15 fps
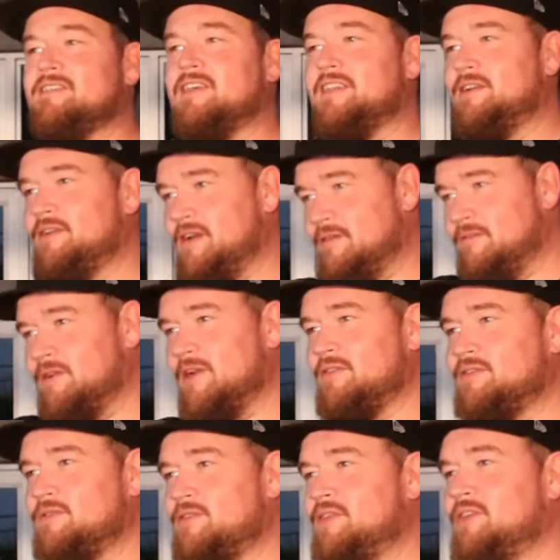I think uh, when I
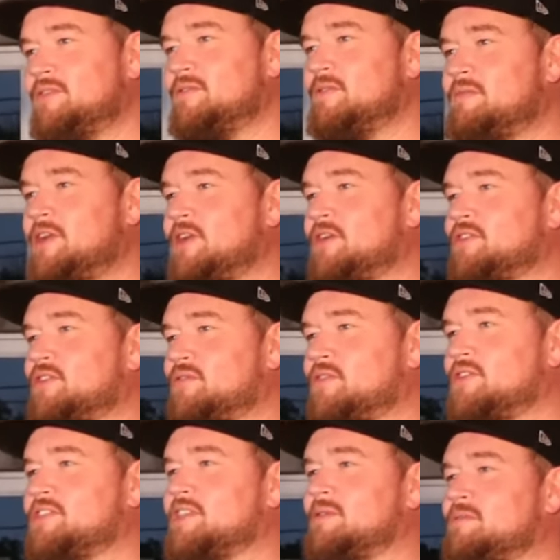was with you, when we heard the
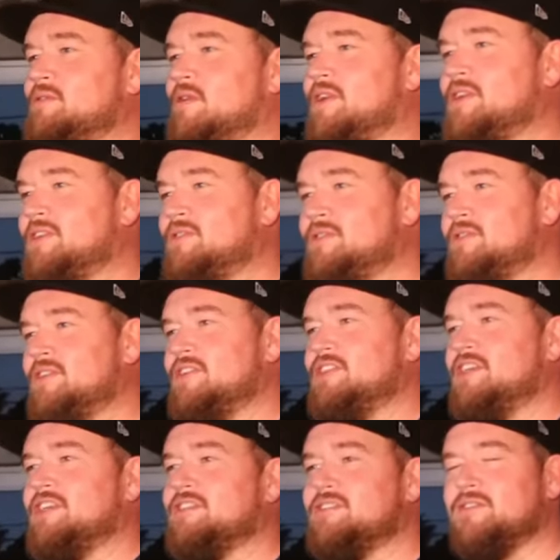footsteps walking mm-hmm. through the
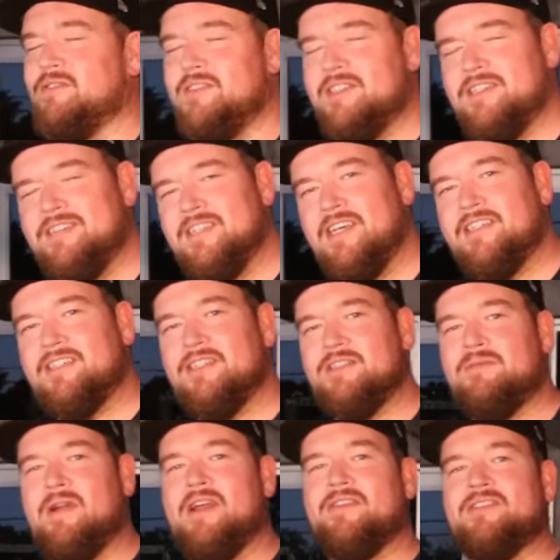jail, so even even
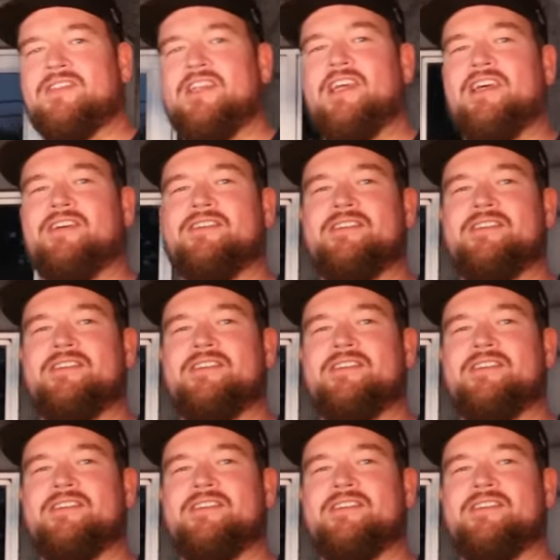I caught now.